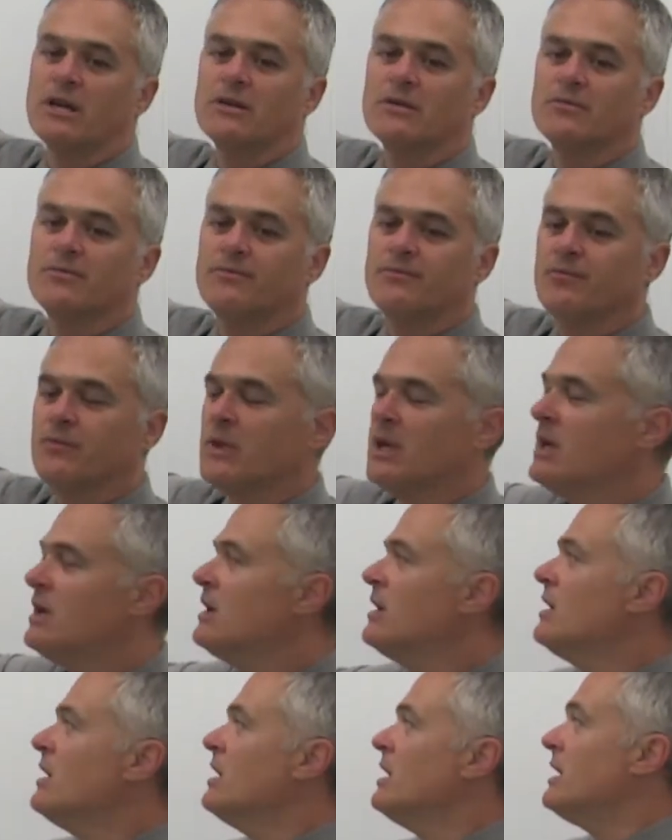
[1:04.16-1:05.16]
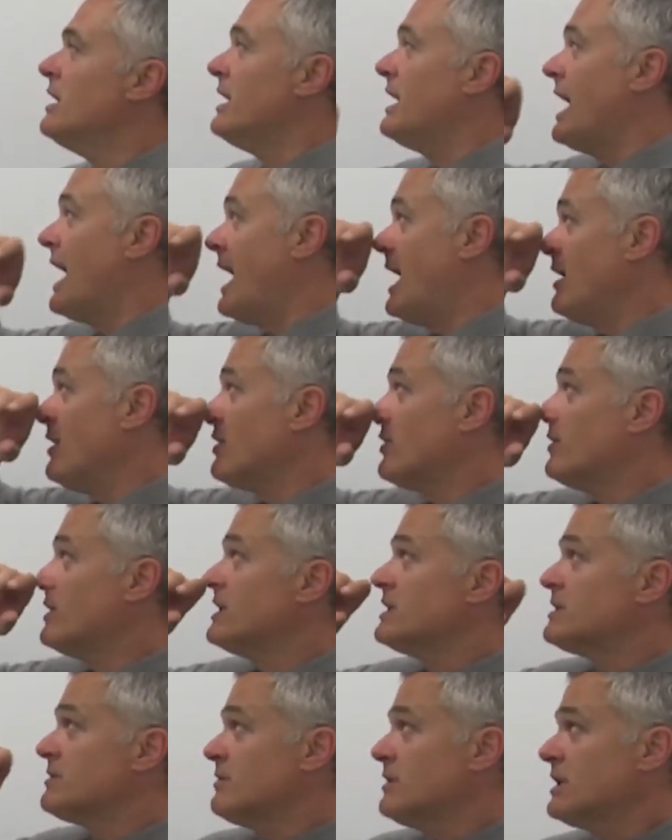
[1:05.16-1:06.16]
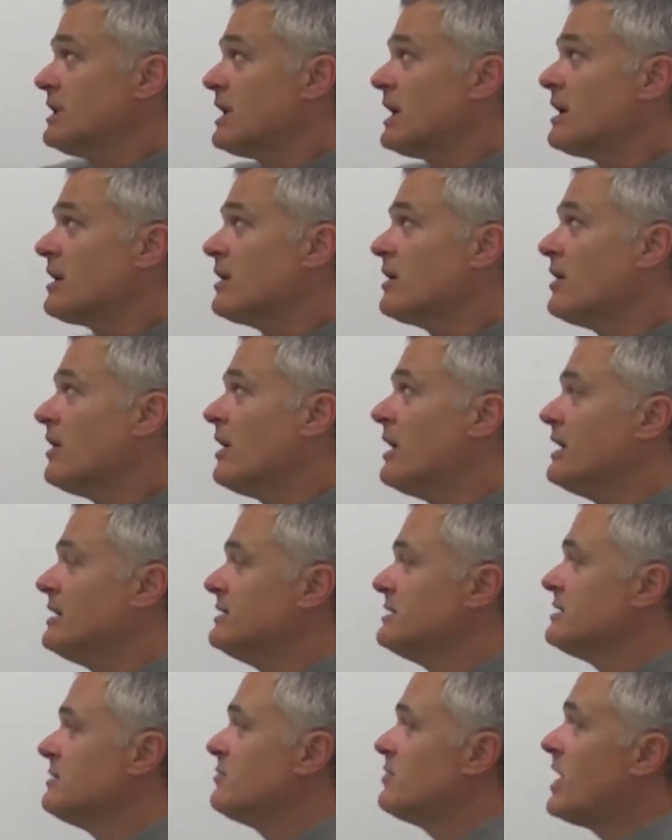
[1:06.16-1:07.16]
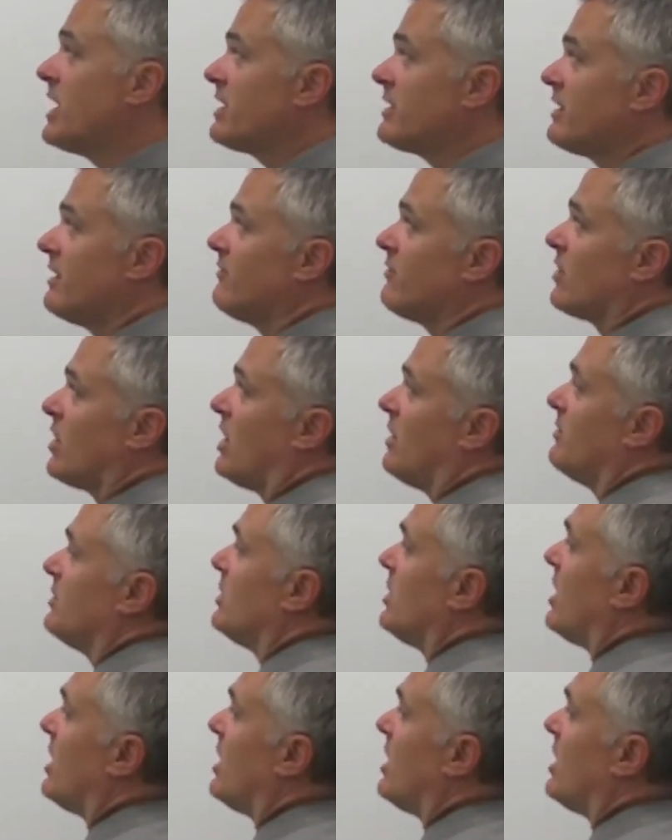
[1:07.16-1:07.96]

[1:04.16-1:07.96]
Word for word: eight. Now, the way it's written, I can go ahead and subtract. I have a common